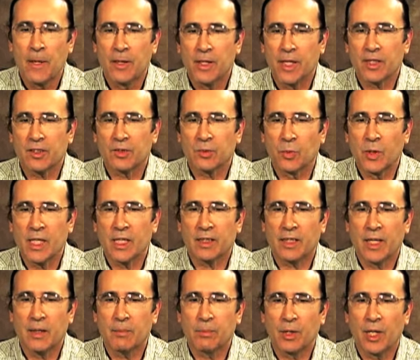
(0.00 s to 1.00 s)
Next week,
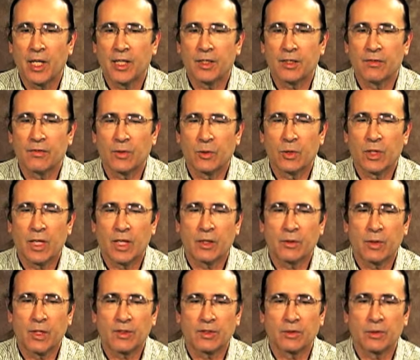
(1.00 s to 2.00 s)
they plan to vote on
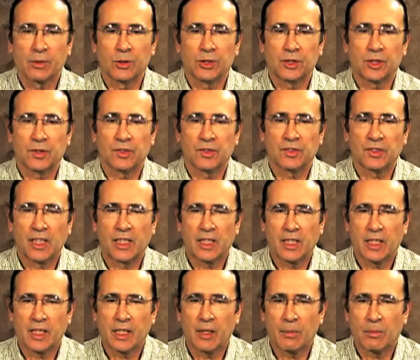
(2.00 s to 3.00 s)
a resolution
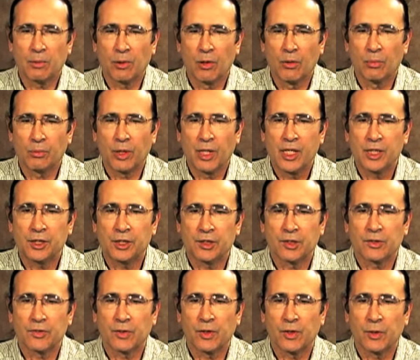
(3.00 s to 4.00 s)
setting
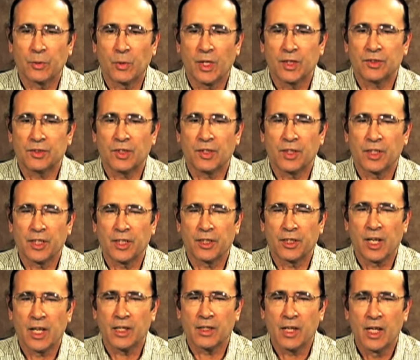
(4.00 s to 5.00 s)
appropriations for the rest of the
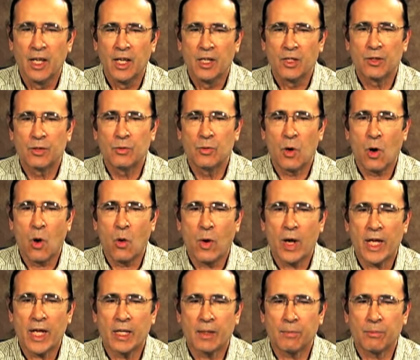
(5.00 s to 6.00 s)
year at
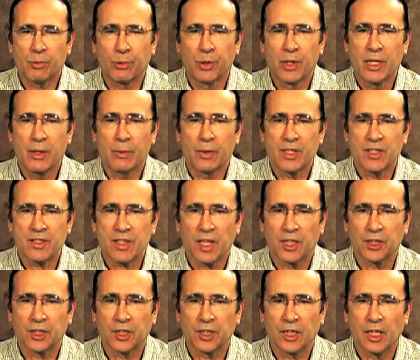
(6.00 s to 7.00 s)
208
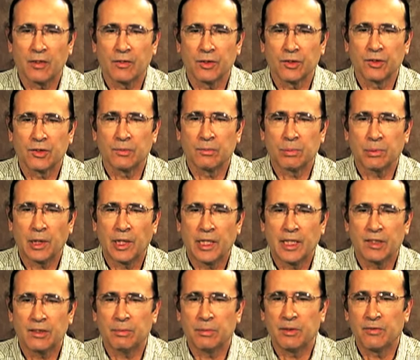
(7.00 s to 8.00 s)
pre-recession levels in
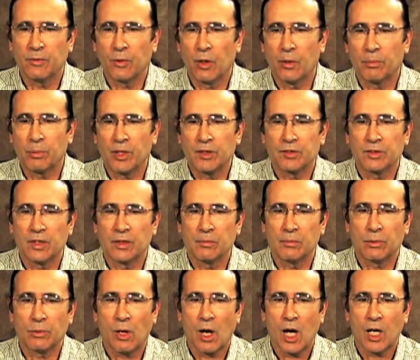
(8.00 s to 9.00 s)
place before
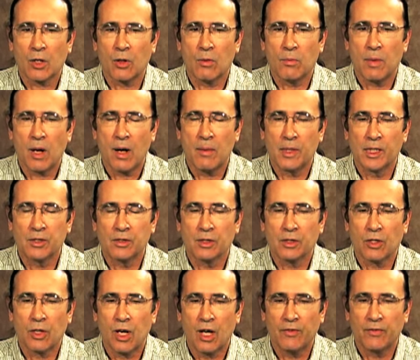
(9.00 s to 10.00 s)
President Barack Obama
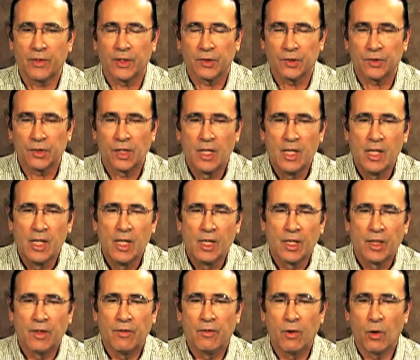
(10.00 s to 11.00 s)
took office.
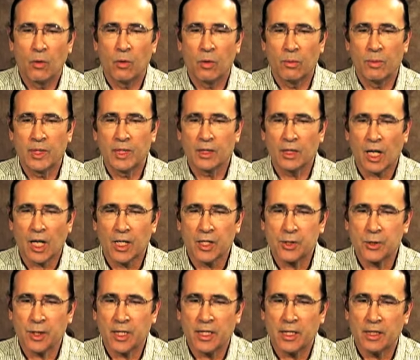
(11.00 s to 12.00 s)
The vote will be
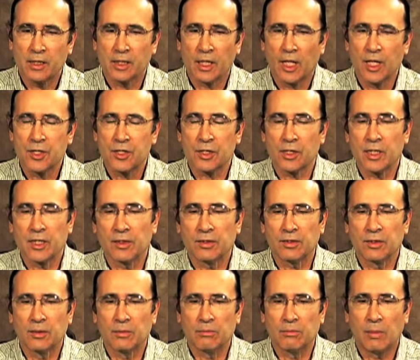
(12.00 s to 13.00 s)
largely
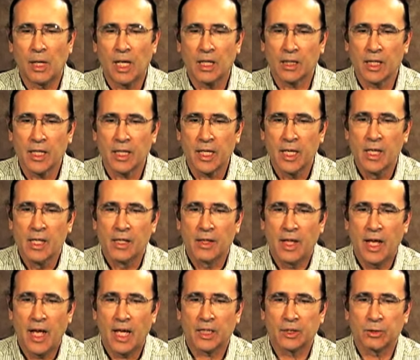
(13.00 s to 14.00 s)
symbolic.
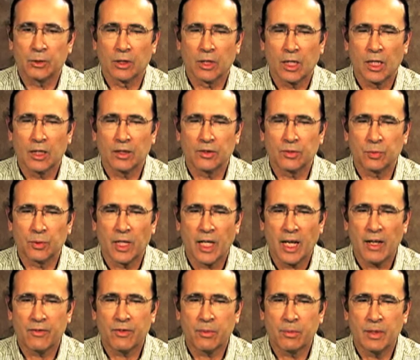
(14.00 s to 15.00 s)
The actual cuts would
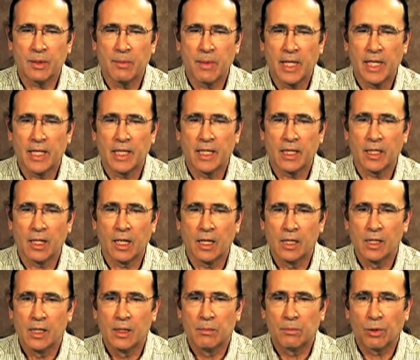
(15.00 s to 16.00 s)
have to be made in a
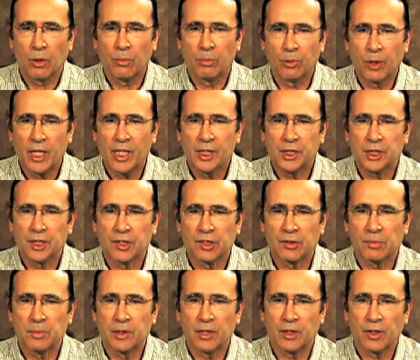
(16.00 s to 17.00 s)

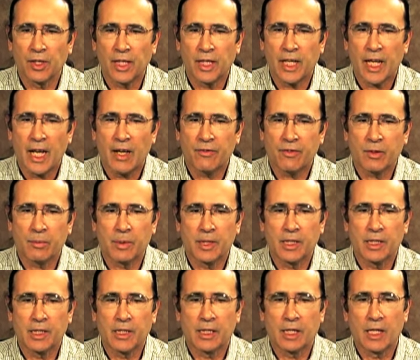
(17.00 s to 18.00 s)
appropriations bill that have
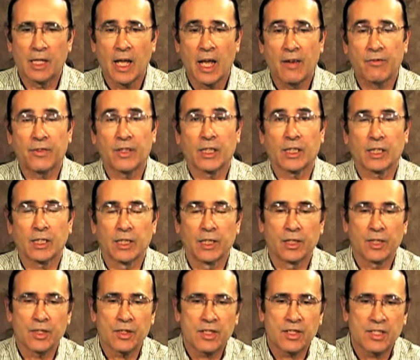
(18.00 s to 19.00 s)
to
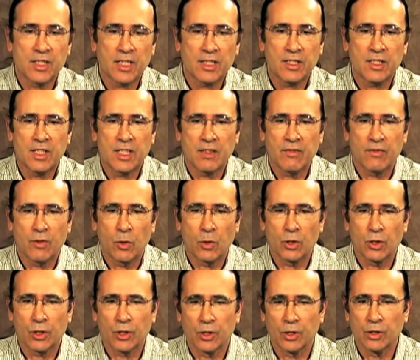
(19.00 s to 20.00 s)
clear a
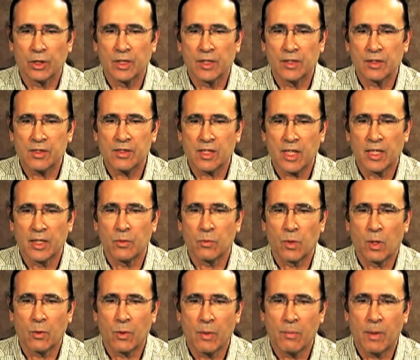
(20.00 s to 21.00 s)
60-vote hurdle in the Senate,
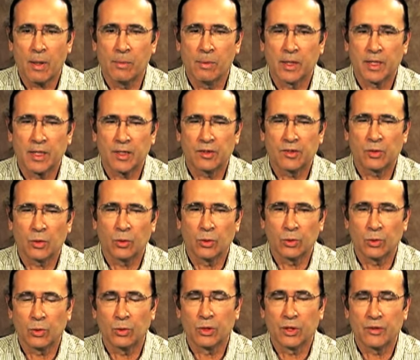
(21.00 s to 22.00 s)
where Republicans
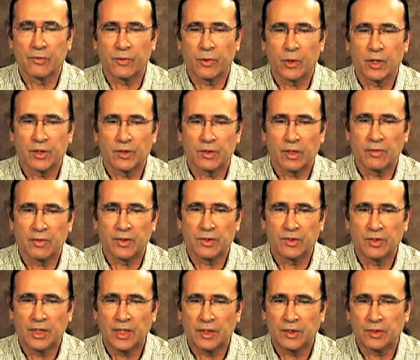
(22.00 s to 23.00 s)
hold only 47
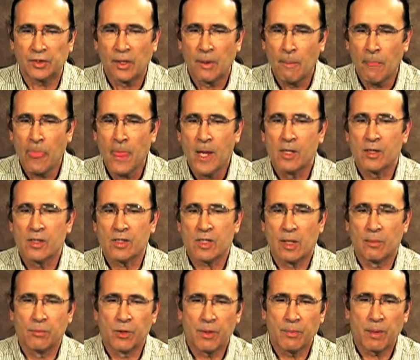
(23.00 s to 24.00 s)
seats.
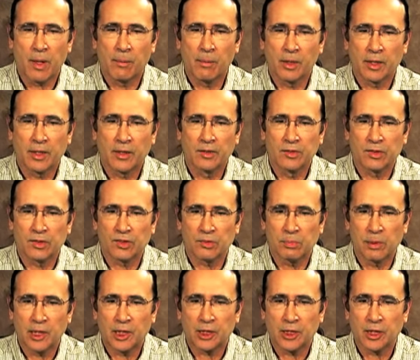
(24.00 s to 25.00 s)
Some Republicans,
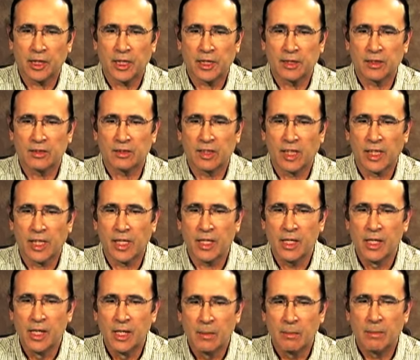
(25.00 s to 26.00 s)
especially in the
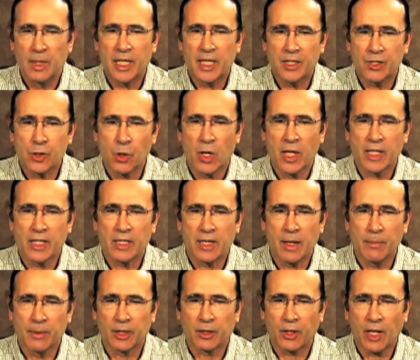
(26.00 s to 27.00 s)
Senate, may join
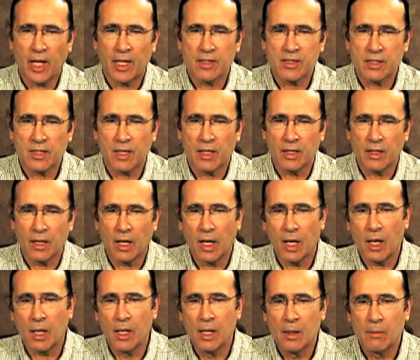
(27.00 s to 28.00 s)
Democrats in
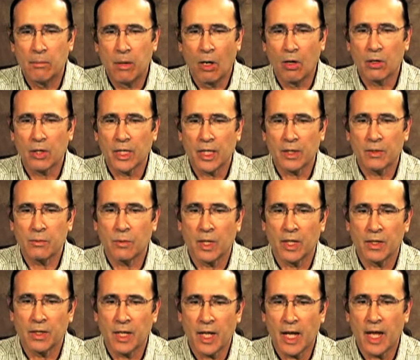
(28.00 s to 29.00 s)
balking
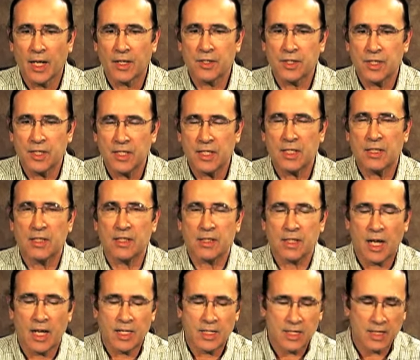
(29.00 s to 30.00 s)
when they actually see the
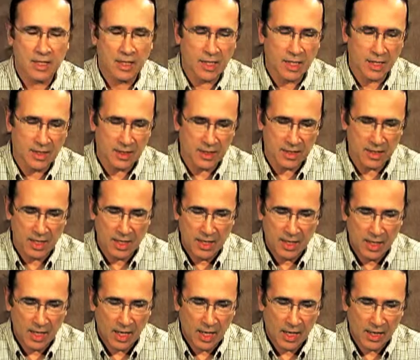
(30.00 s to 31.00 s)
size of the cuts
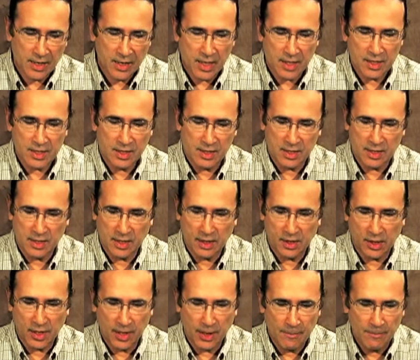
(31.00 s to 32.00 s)

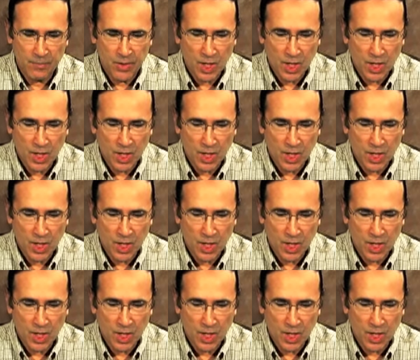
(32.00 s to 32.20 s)
necessary.